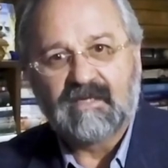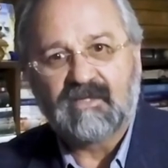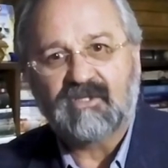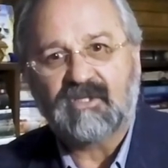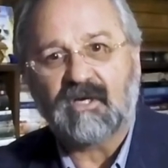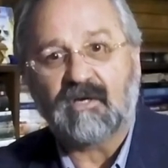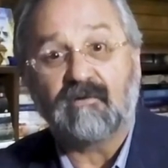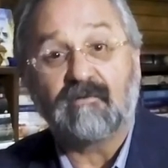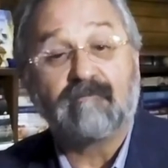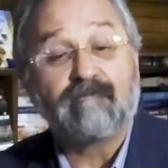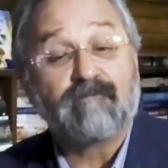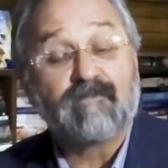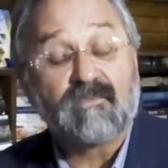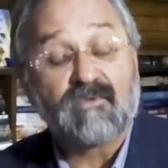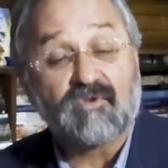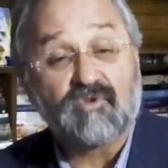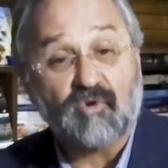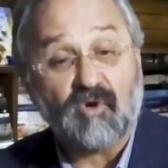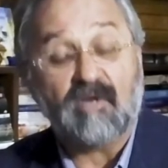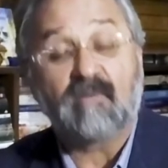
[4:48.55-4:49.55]
So
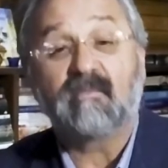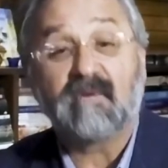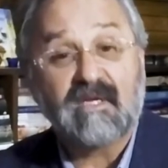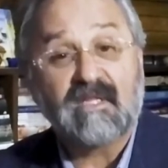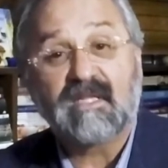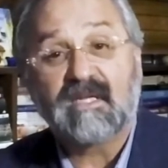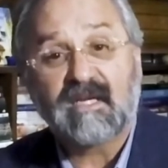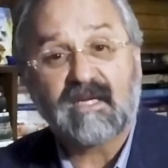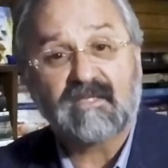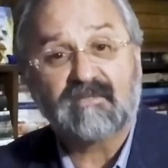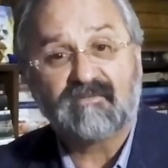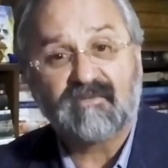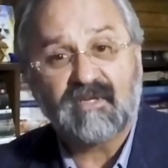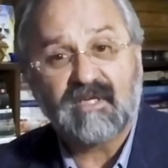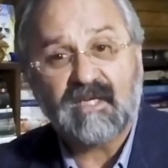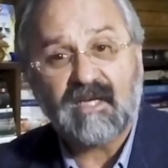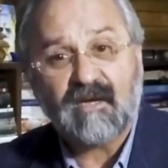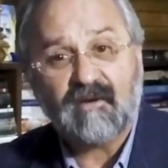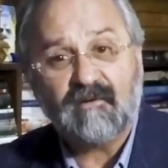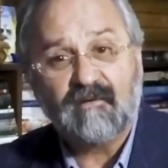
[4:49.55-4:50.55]
join me in the next
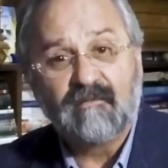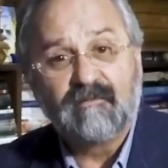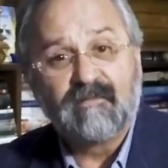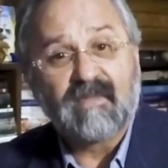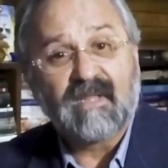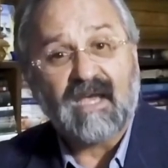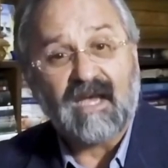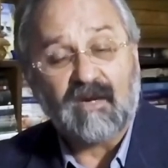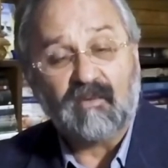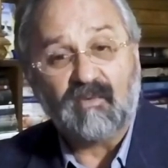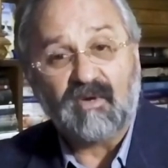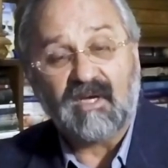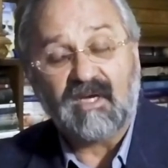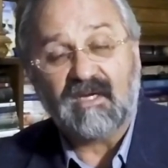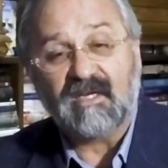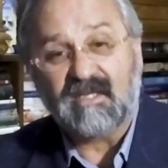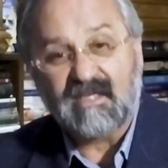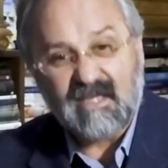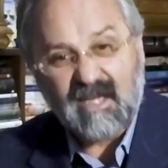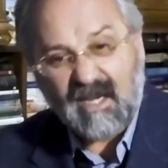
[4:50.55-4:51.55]
video, and we're
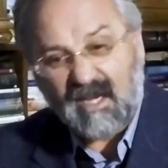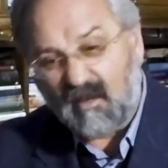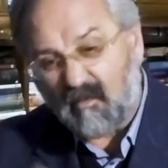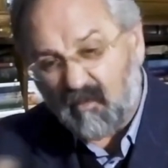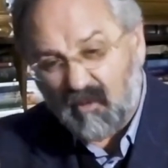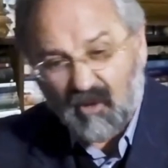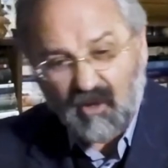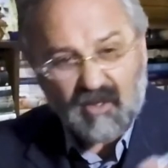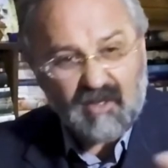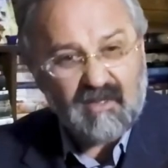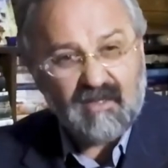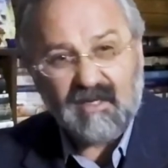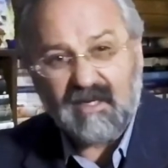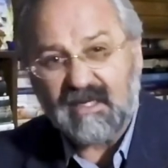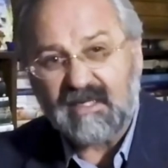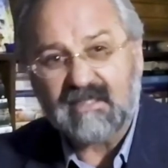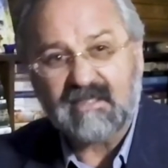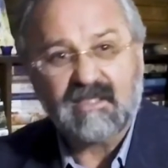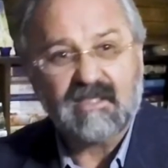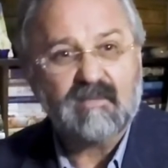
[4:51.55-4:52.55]
going to take apart the
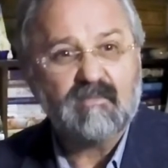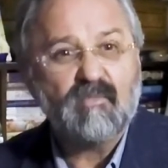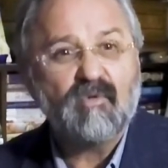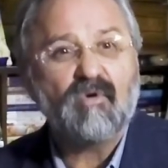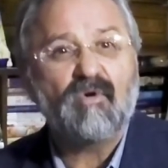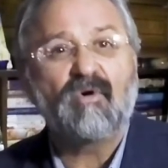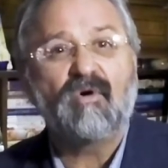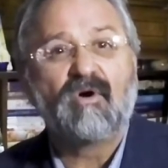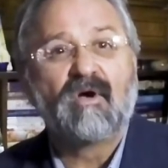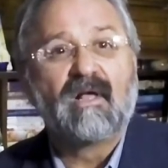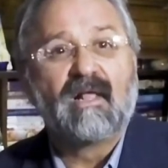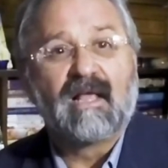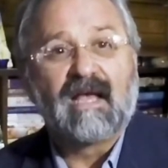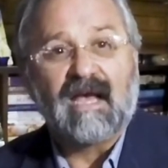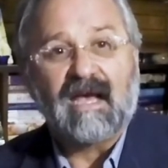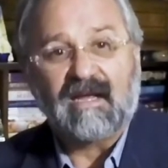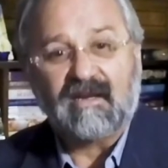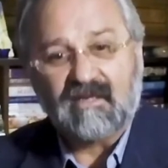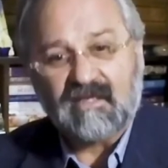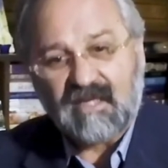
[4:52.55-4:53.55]
less is more
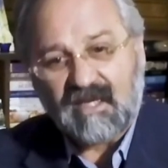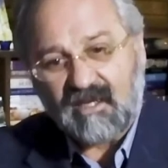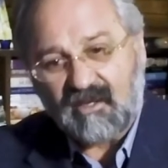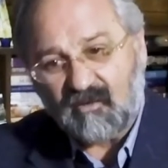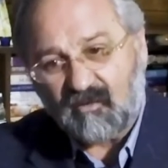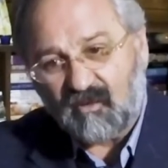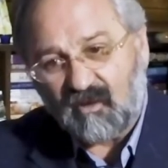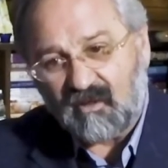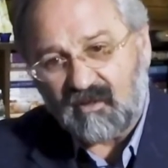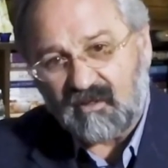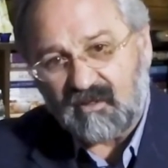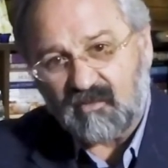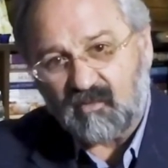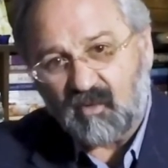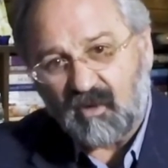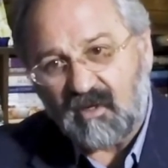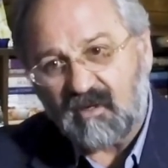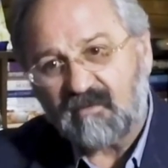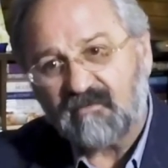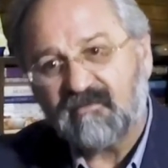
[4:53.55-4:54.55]
and take you on this
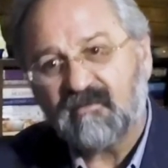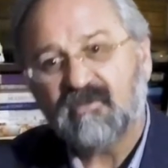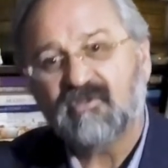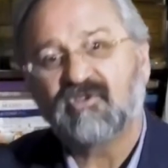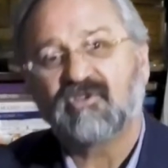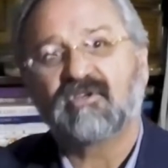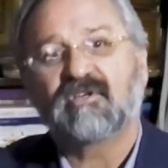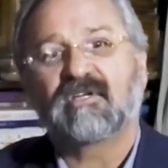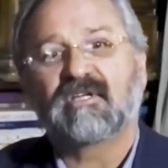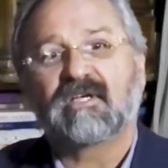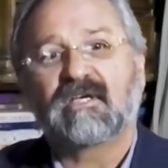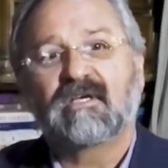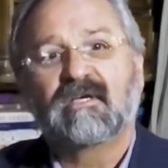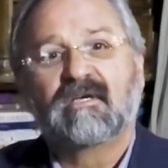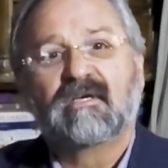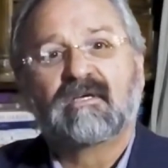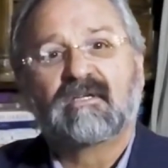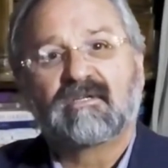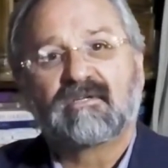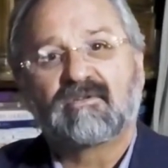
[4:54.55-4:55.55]
wonderful journey
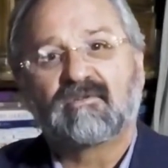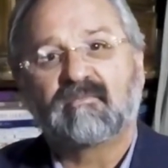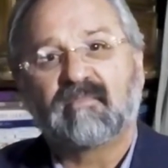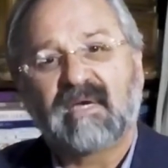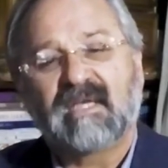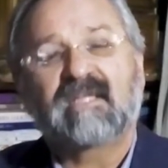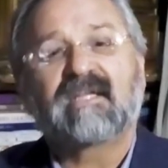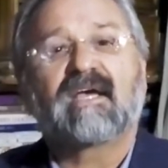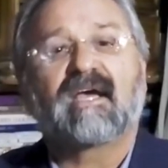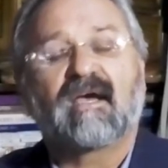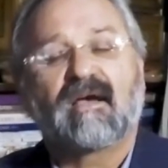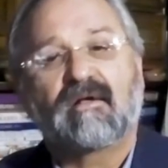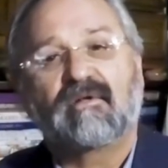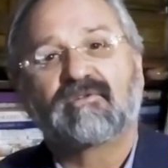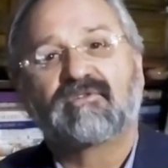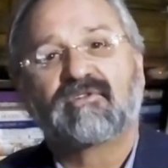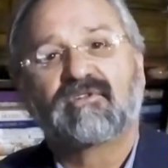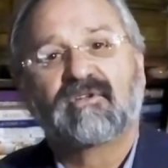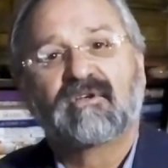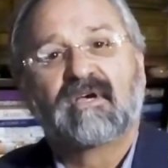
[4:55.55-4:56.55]
to better
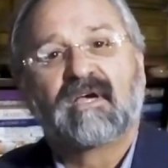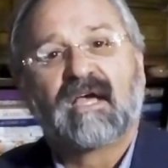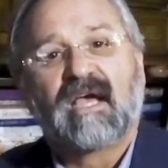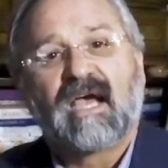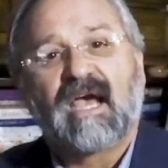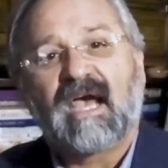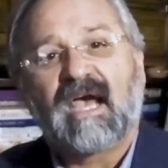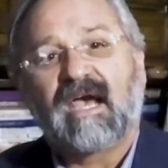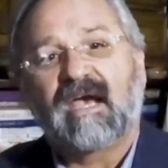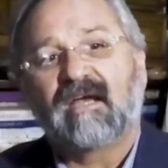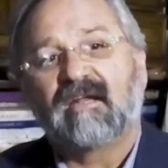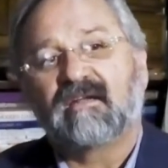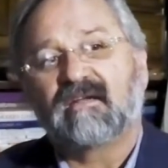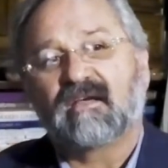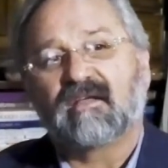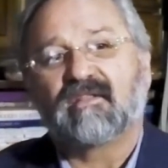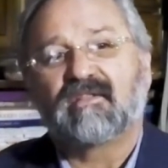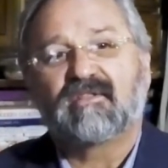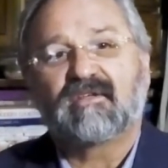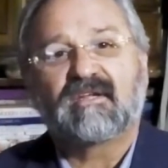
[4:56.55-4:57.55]
health and
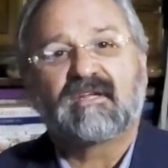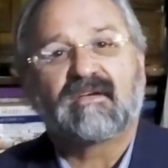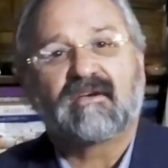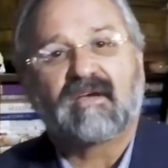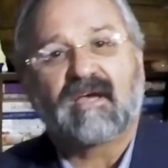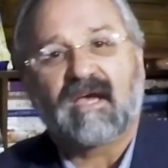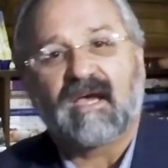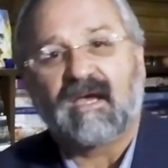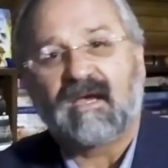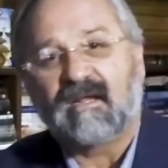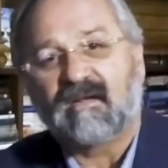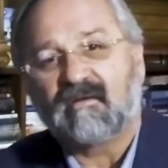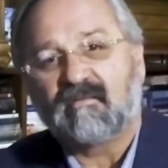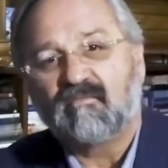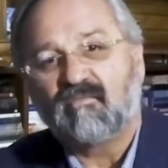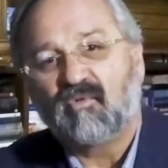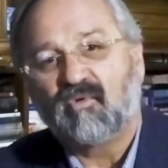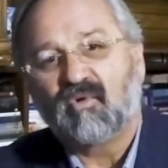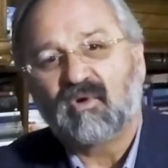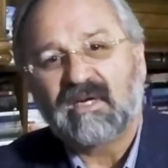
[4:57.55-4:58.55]
a thinner and
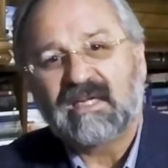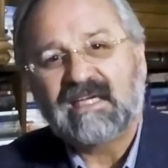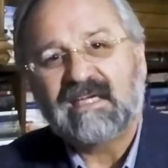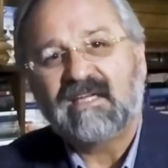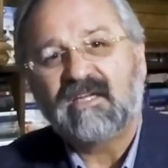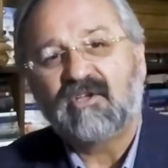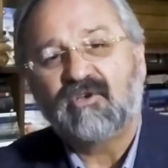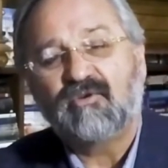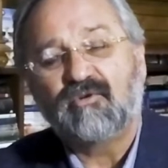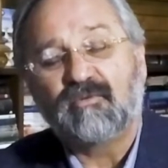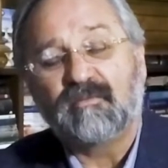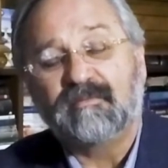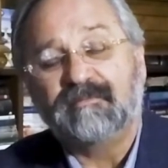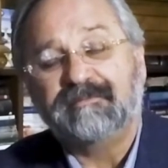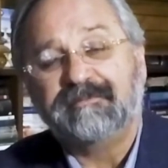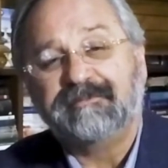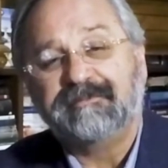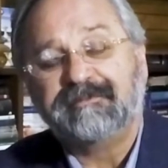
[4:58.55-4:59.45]
more lean you.